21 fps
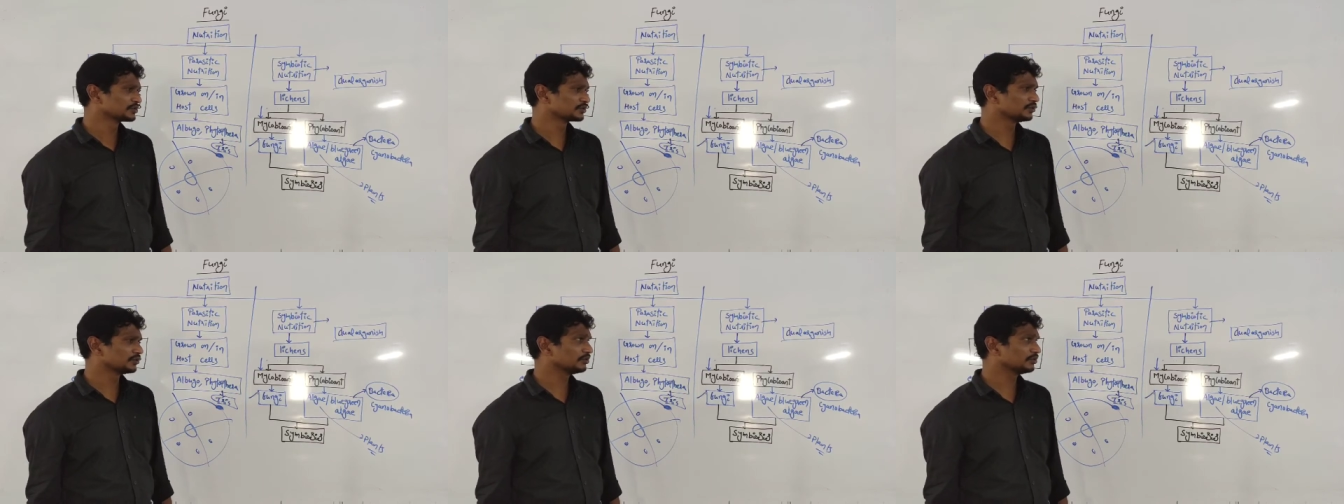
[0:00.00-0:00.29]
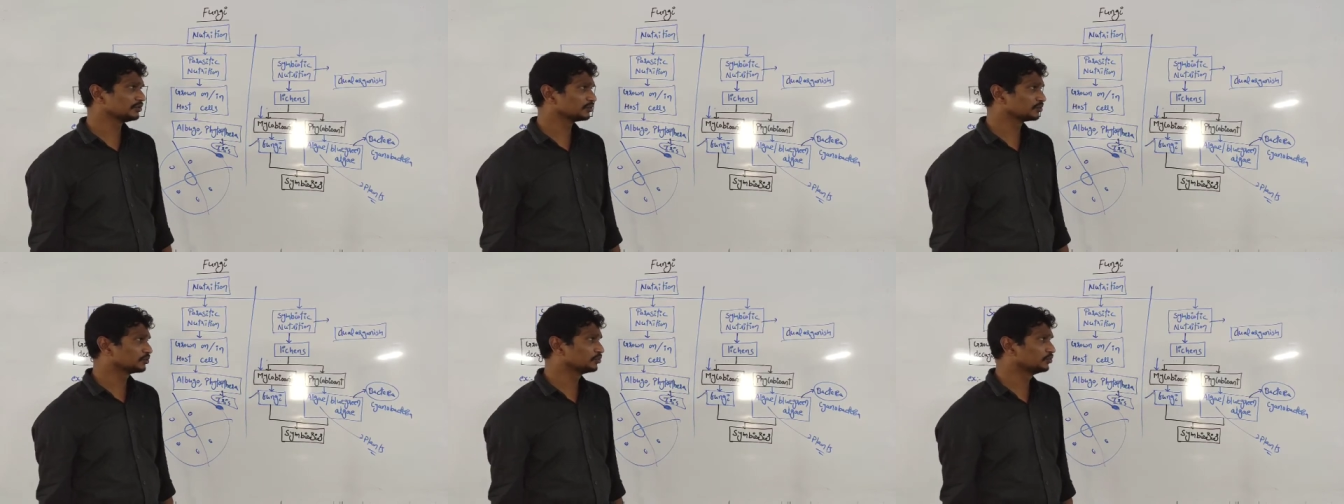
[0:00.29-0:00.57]
So
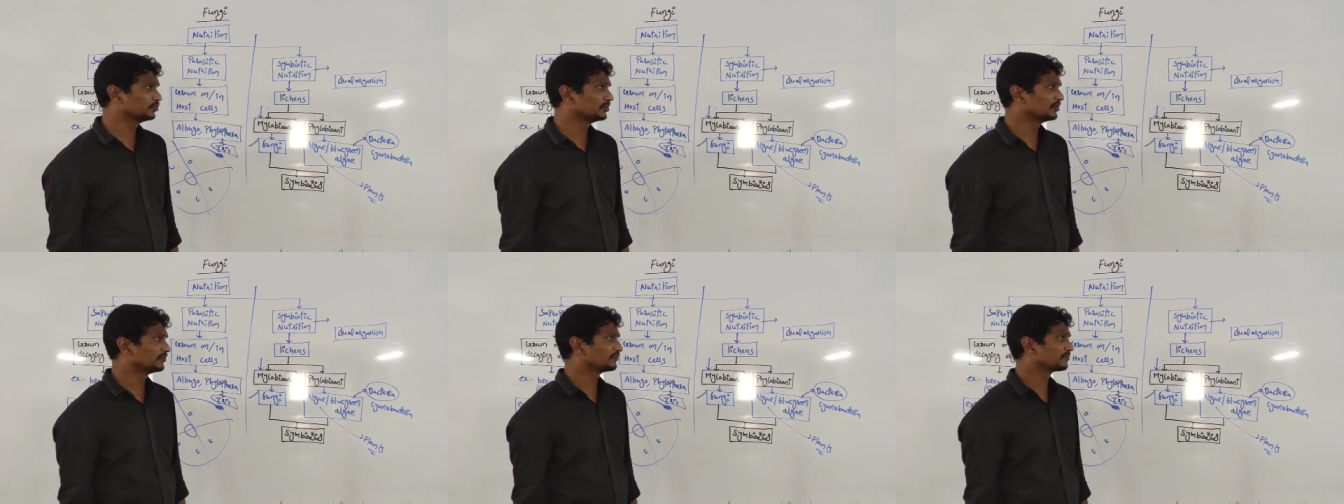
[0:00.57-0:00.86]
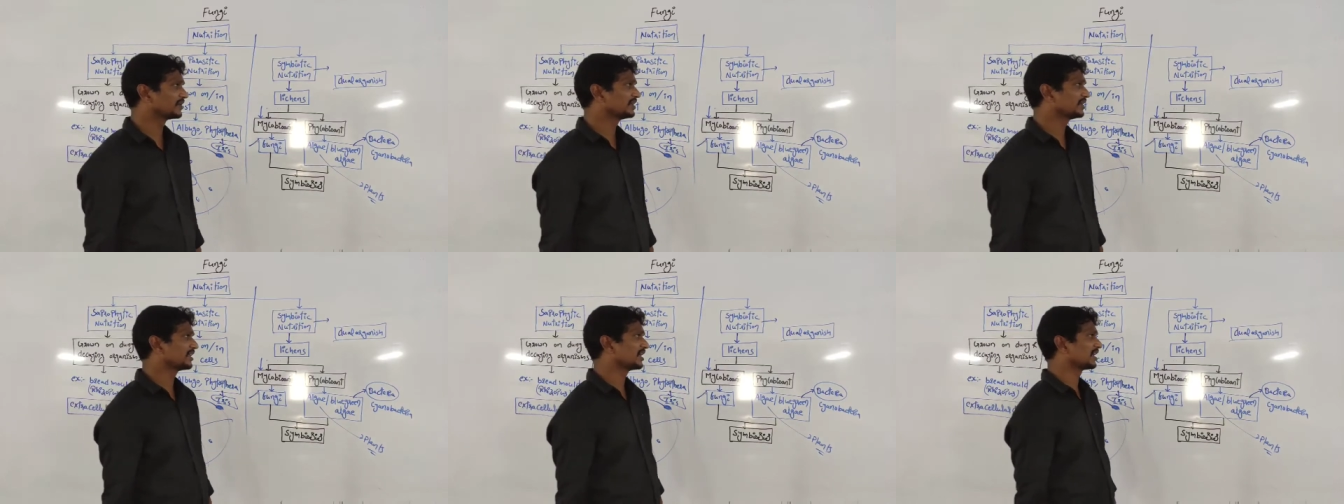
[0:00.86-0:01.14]
two
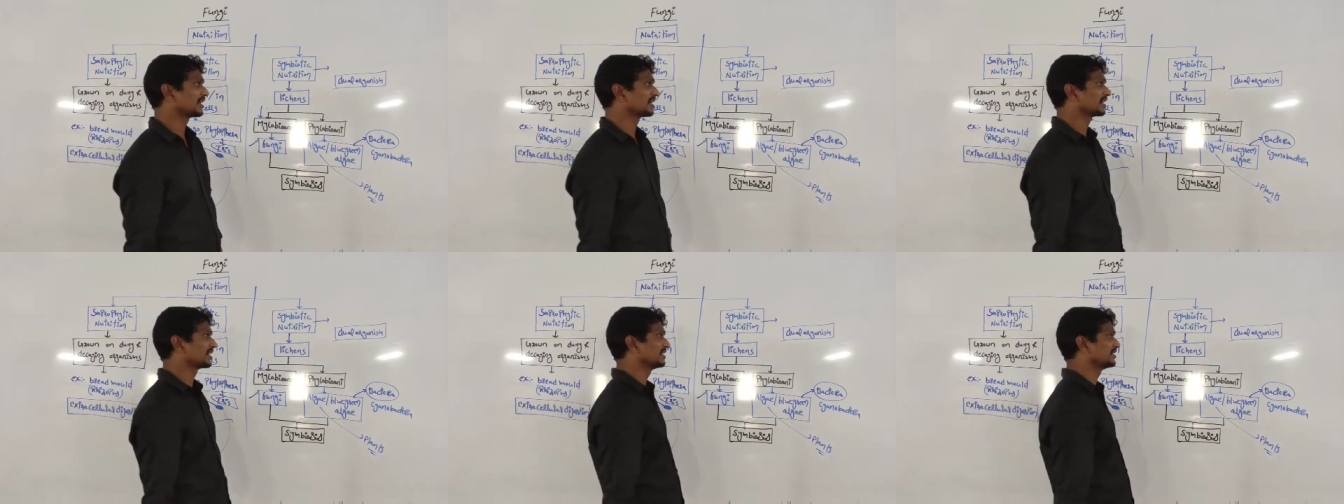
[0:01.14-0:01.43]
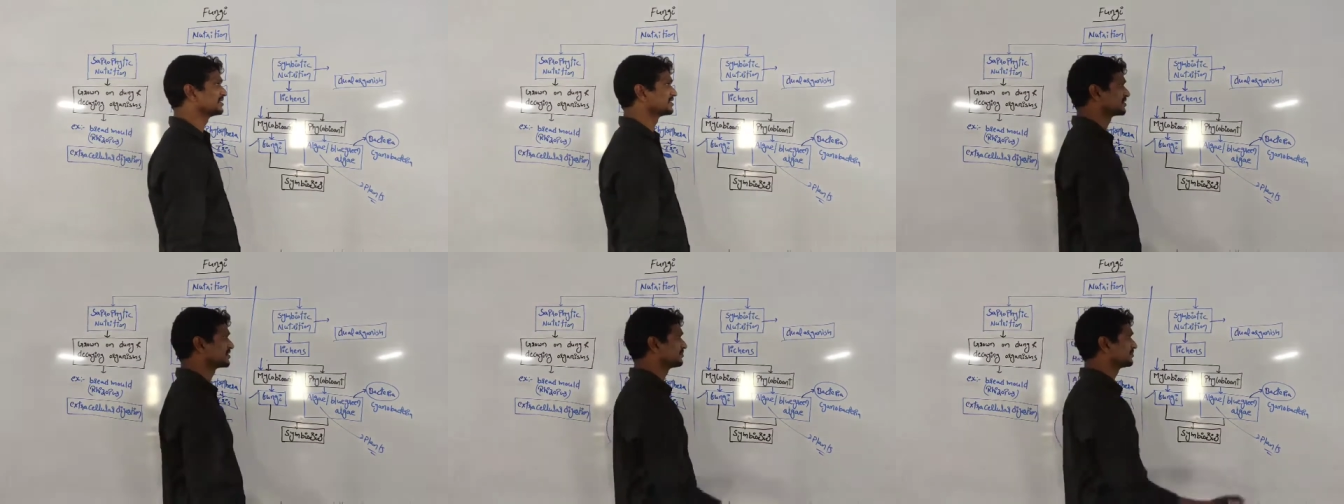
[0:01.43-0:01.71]
different
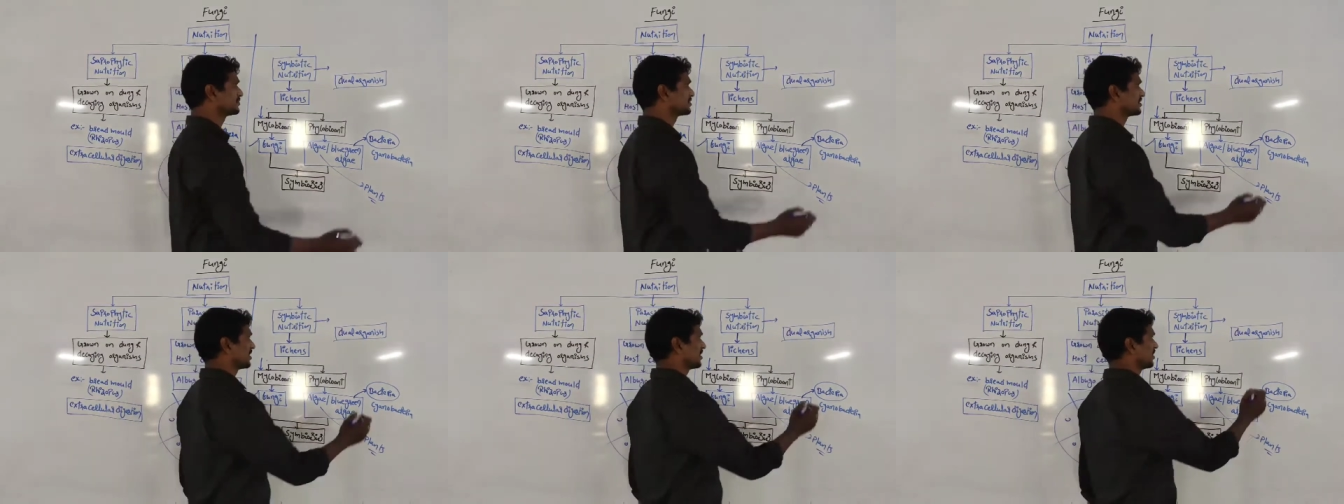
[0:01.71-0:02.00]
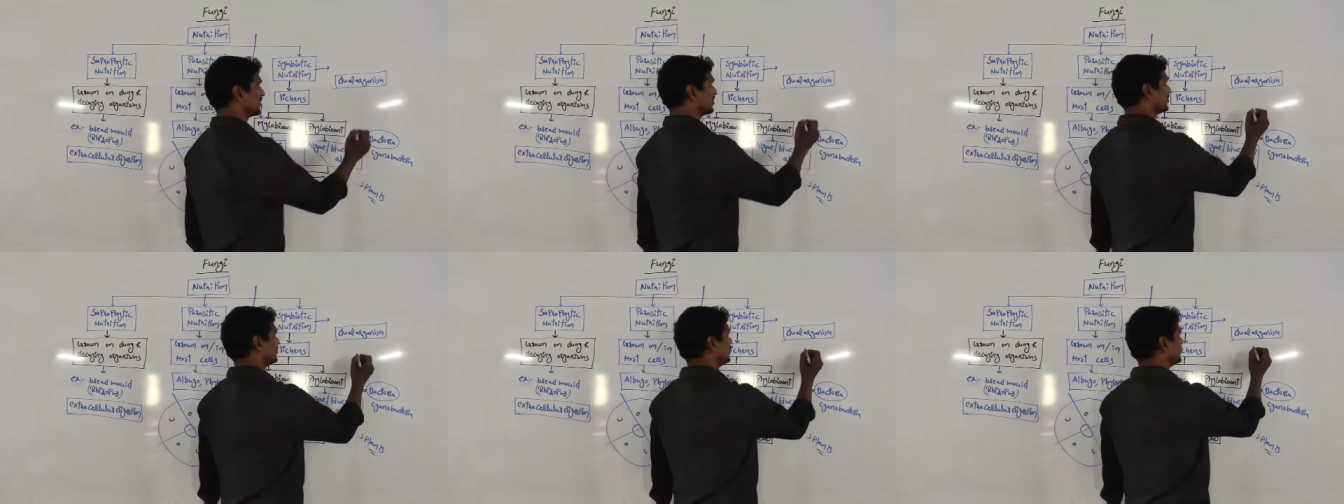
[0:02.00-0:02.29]
organisms
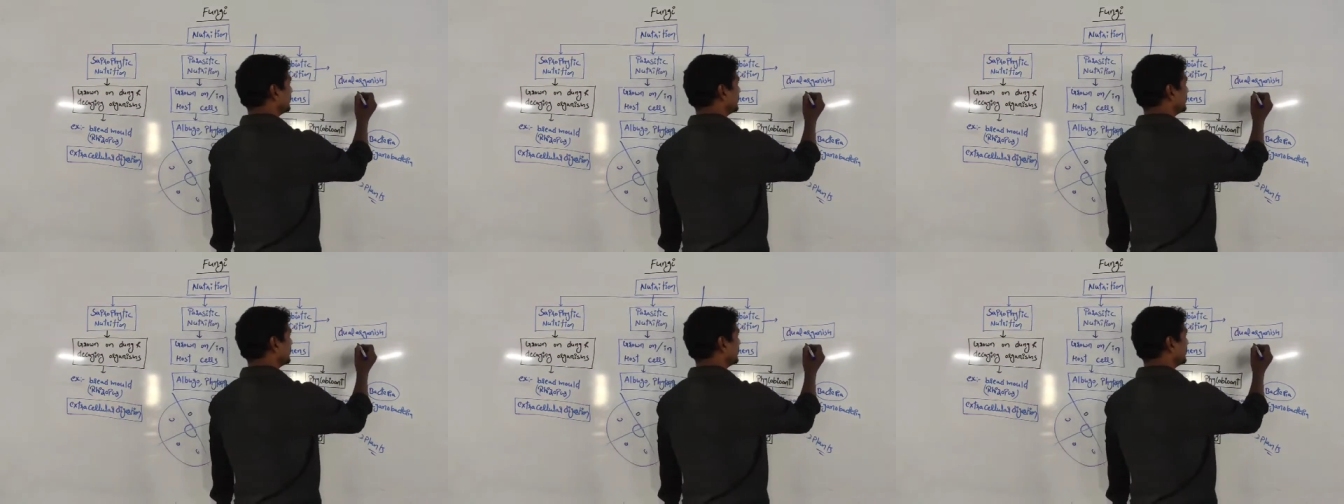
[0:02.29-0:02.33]
are